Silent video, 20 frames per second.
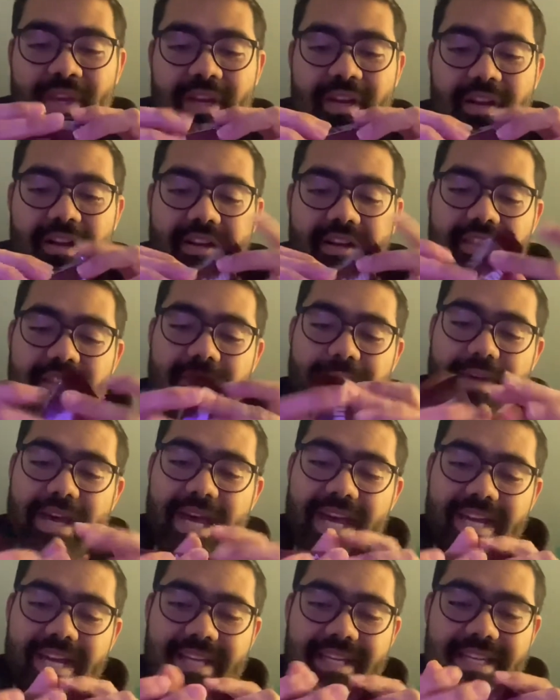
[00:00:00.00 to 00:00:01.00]
On the
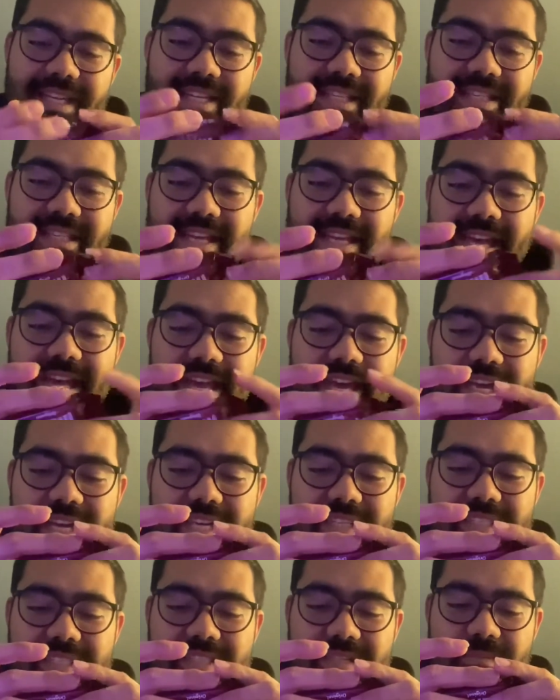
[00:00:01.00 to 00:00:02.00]
back, it
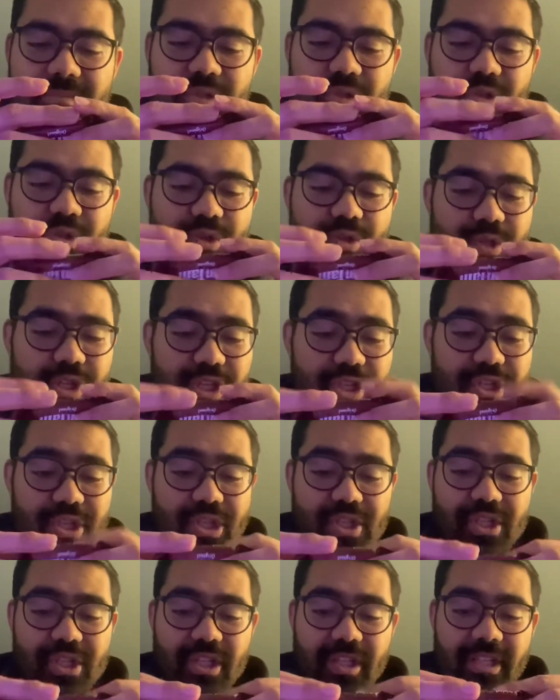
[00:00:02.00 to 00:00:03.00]
has some
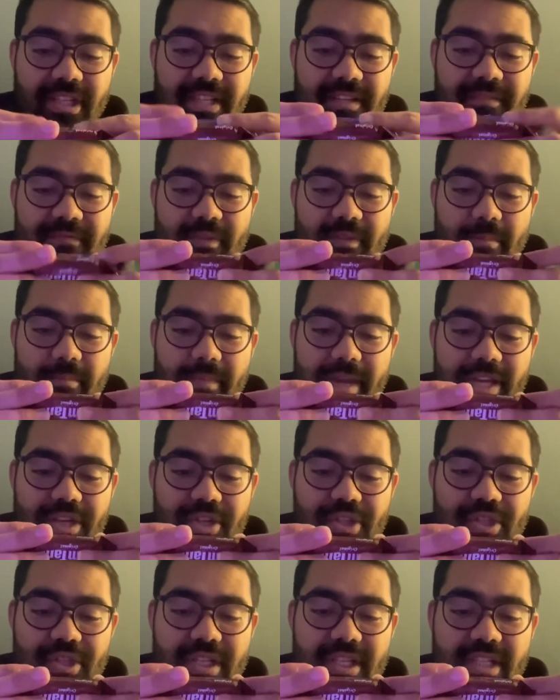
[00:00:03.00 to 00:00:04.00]
nutritional
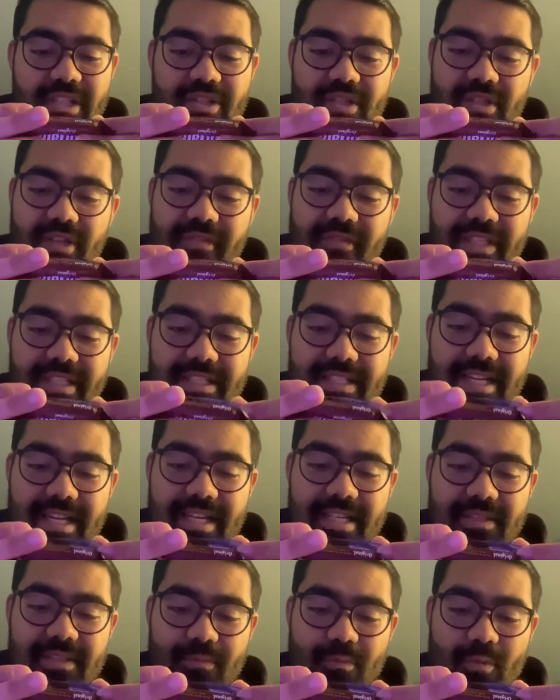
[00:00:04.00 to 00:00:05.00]
information, serving
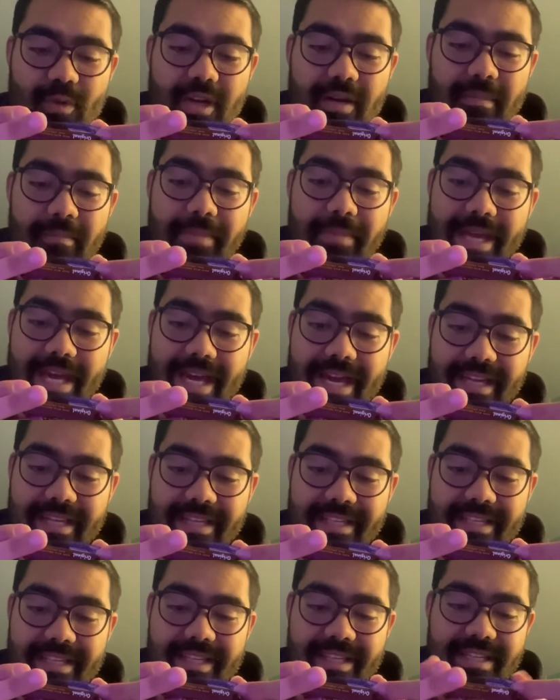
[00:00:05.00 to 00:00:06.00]
size, one
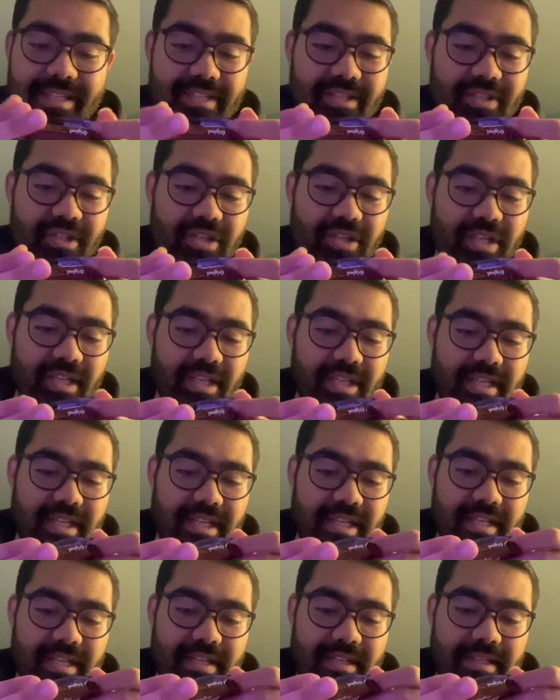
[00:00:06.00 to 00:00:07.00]
package.
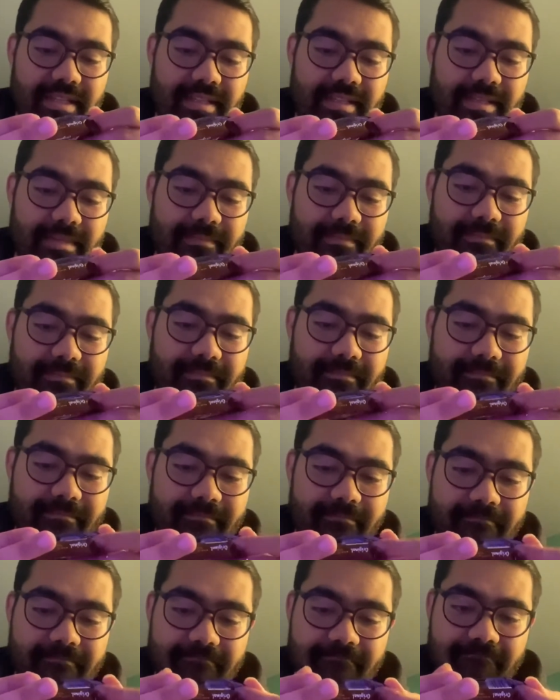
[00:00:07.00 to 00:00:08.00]
How
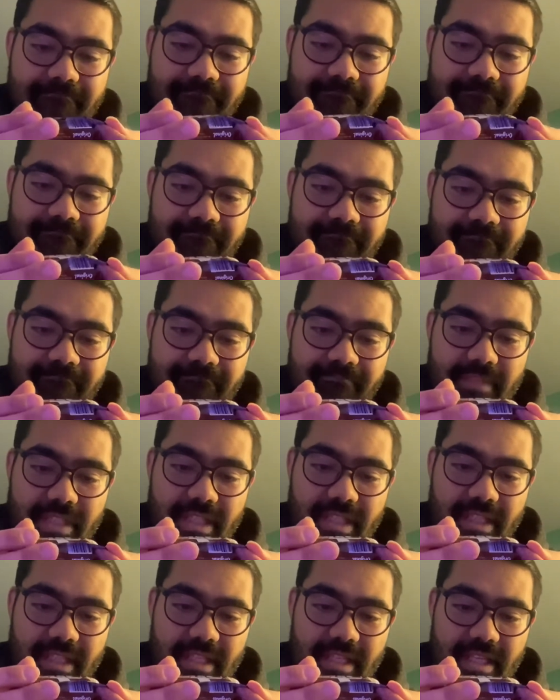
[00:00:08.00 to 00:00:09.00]

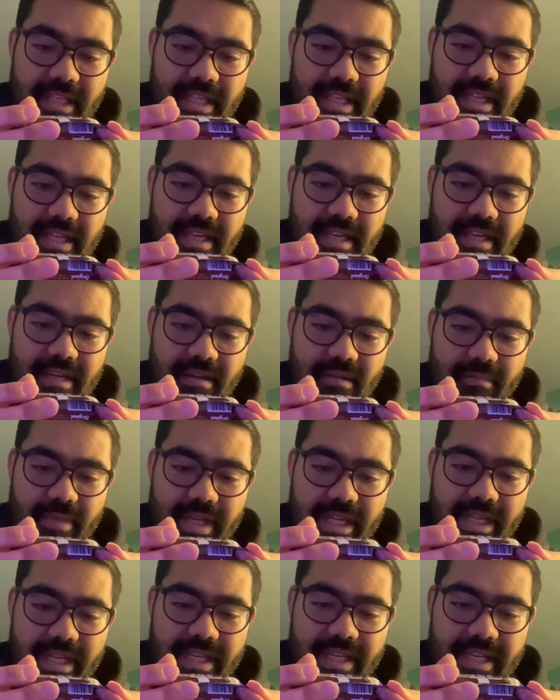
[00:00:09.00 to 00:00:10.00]
many
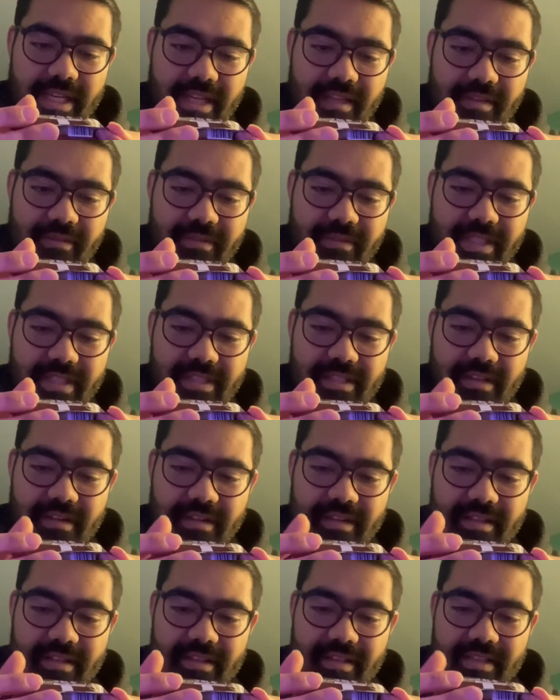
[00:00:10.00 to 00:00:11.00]
calories are
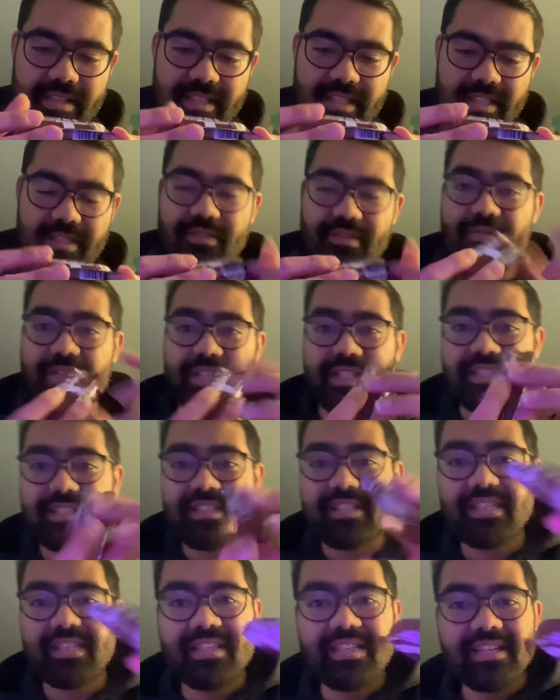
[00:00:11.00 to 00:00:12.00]
on this? As you can
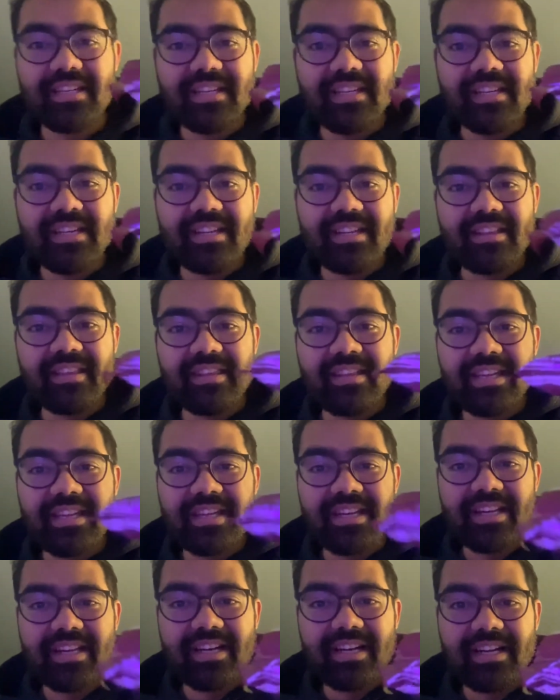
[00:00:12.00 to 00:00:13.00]
see, the
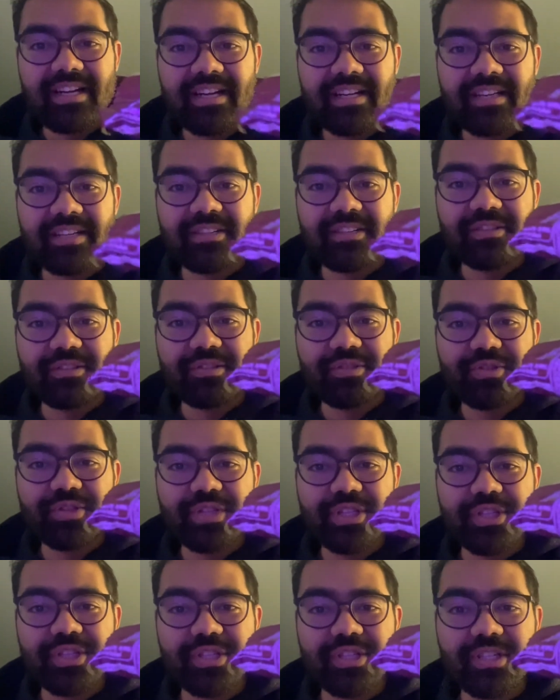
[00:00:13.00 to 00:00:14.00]

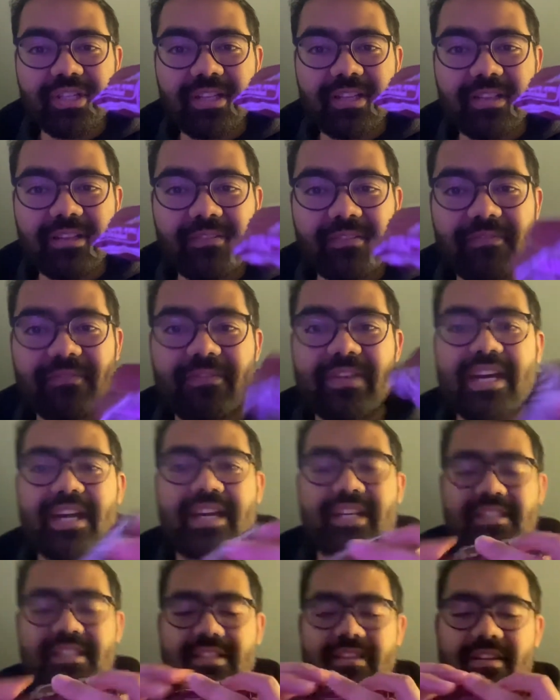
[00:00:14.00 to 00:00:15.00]
nutritional
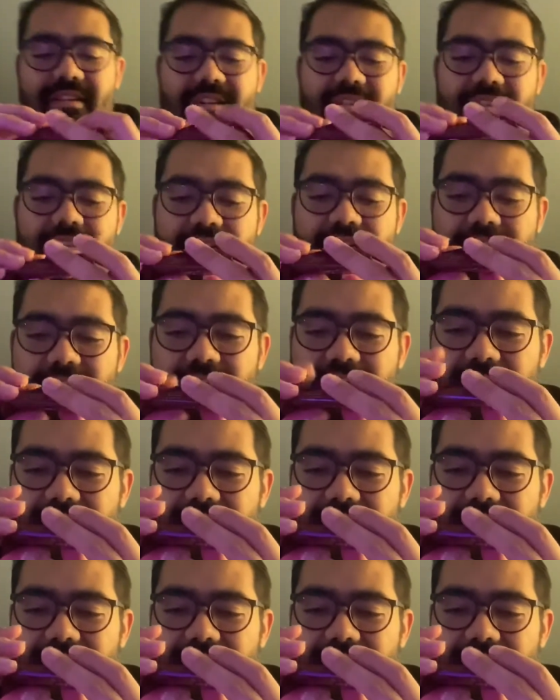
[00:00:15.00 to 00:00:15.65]
facts are